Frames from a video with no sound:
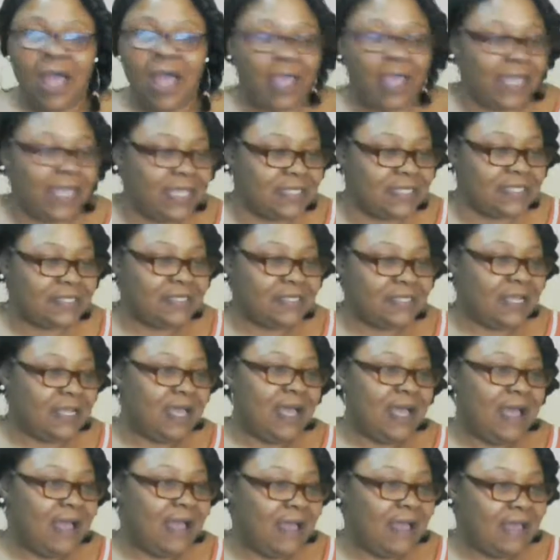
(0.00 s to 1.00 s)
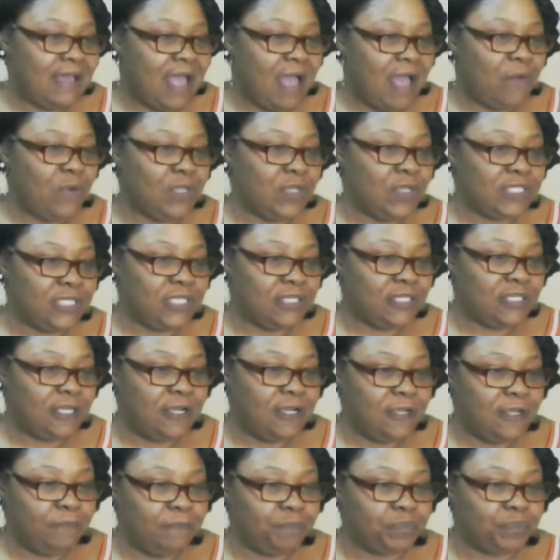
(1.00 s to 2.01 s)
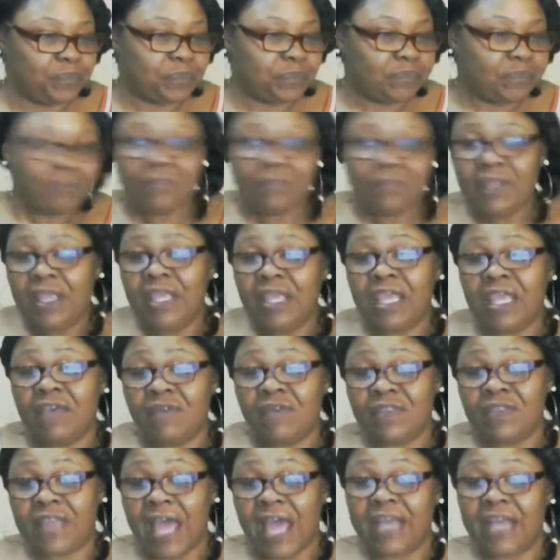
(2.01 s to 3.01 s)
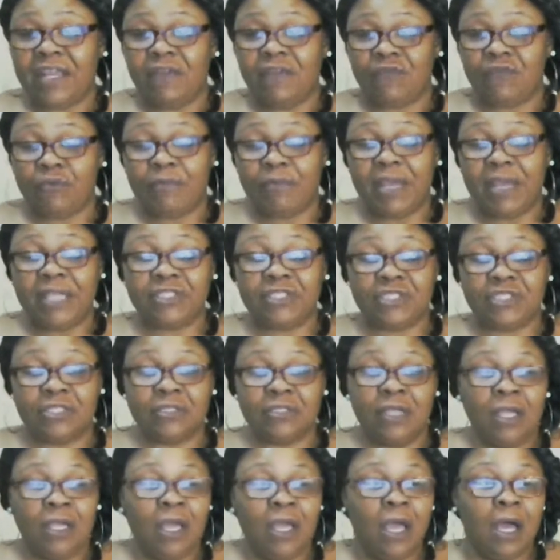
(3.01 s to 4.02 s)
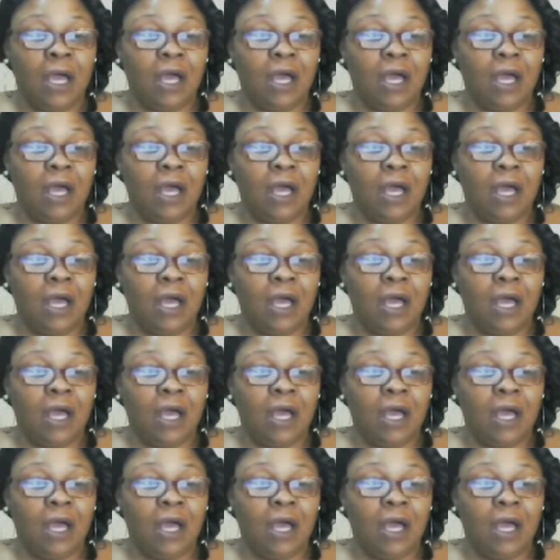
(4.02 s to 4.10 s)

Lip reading: I guess I wasn't given that information.